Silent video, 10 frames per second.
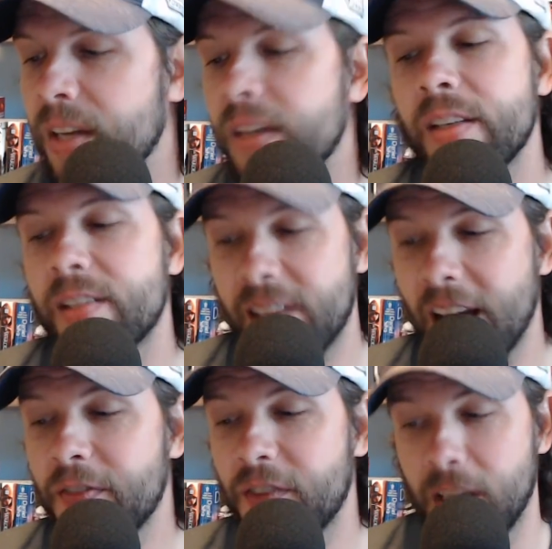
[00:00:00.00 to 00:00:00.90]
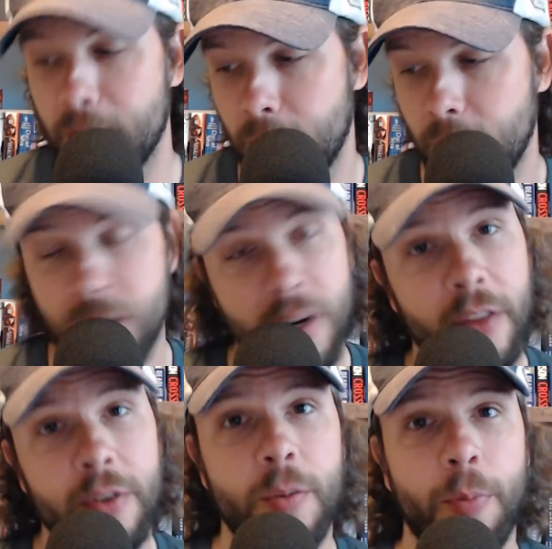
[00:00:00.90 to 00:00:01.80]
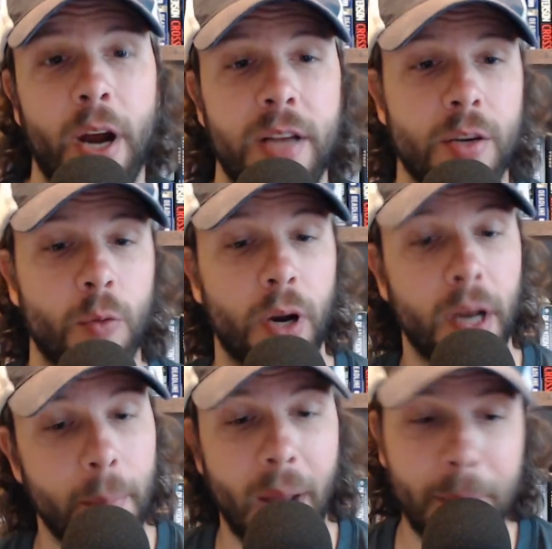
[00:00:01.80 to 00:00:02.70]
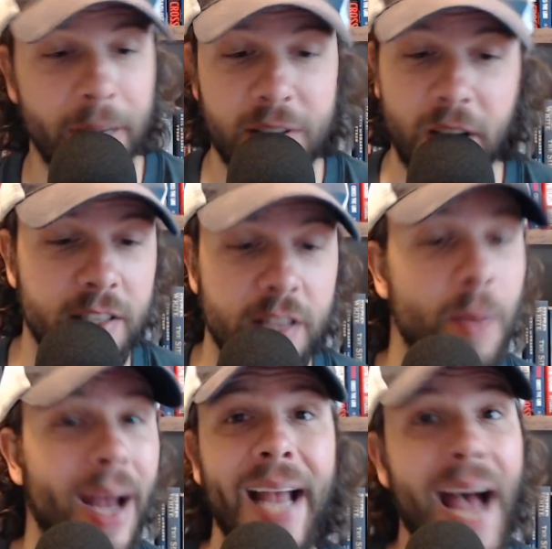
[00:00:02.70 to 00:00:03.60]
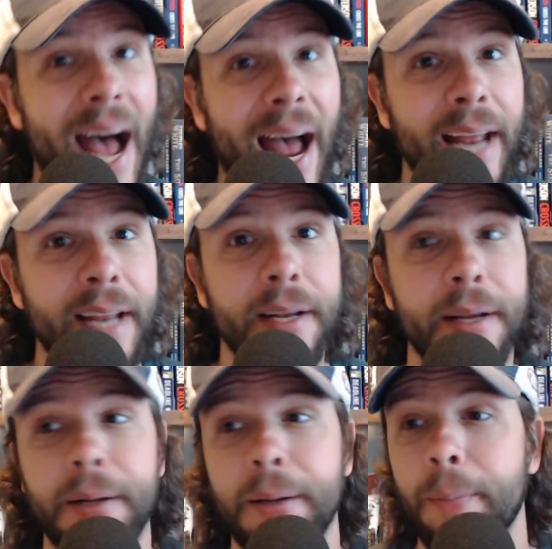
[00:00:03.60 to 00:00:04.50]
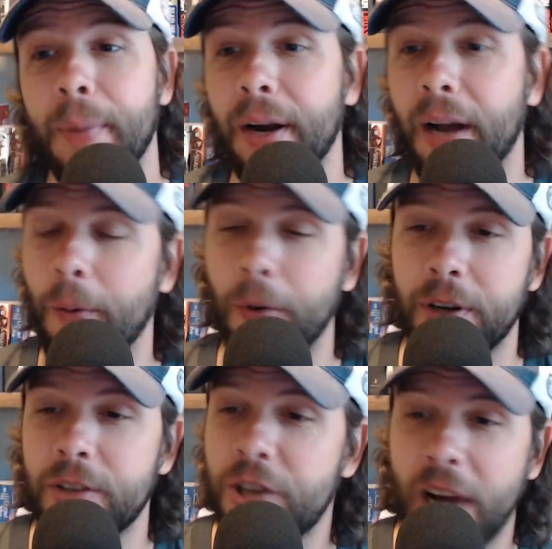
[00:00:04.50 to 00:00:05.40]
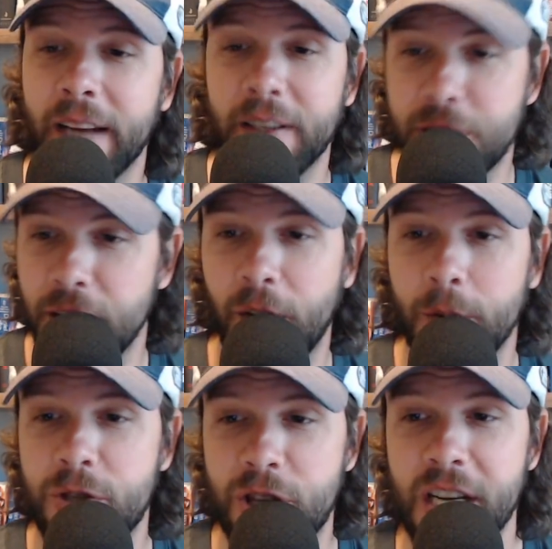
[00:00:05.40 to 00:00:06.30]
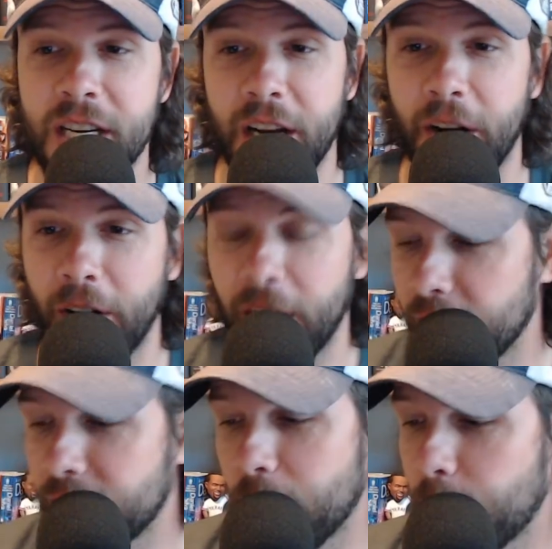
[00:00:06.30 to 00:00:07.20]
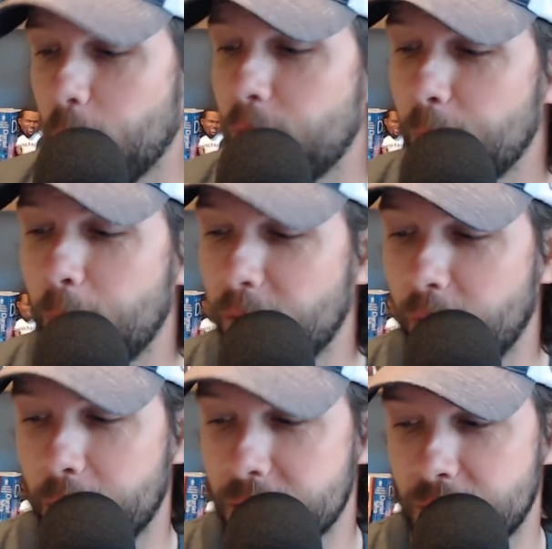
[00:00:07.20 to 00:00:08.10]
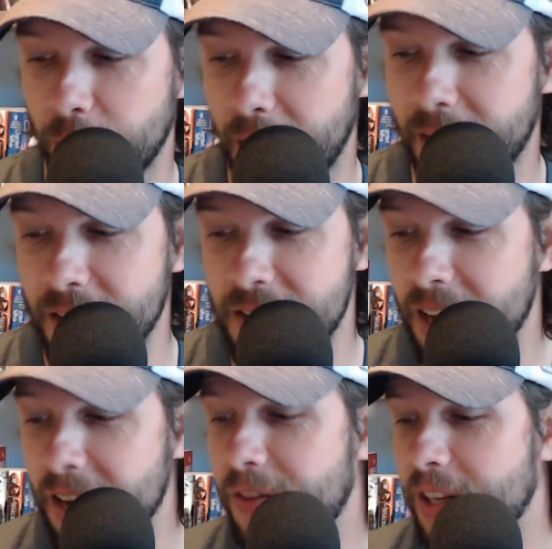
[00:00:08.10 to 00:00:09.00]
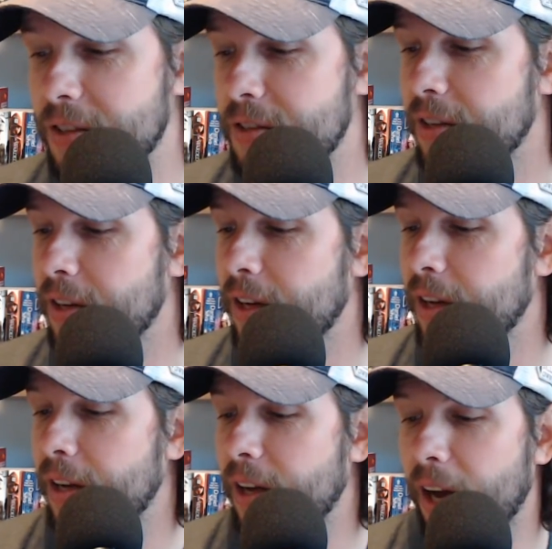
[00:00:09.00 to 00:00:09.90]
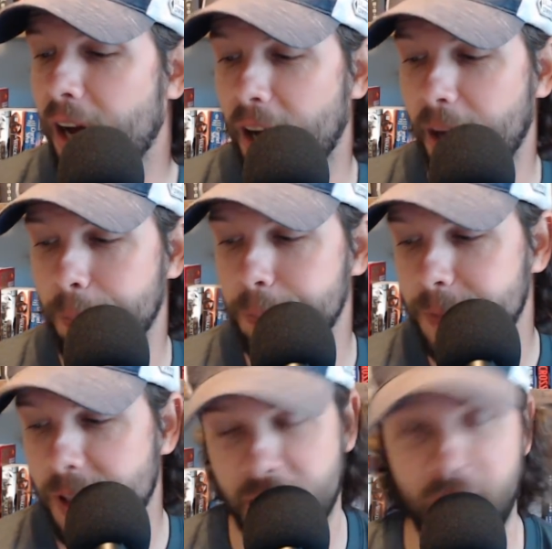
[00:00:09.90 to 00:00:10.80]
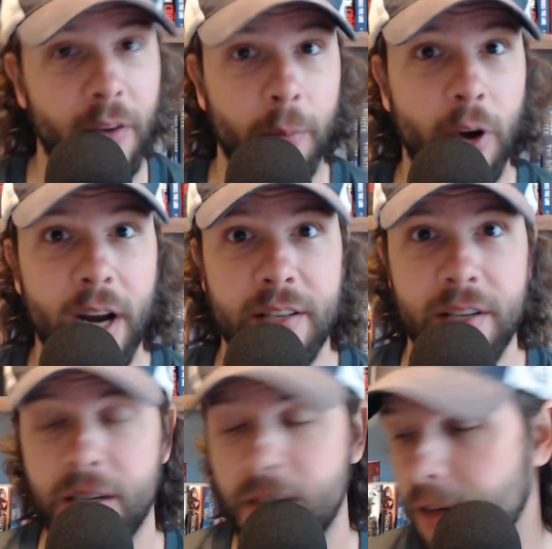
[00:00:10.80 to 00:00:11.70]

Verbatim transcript: Safety. Here's another surprising one. And maybe it's because he's my guy, but I wanted to check to see if I was cheating here. And I looked on Pro Football Focus to rank these safeties um, to see if I'm crazy.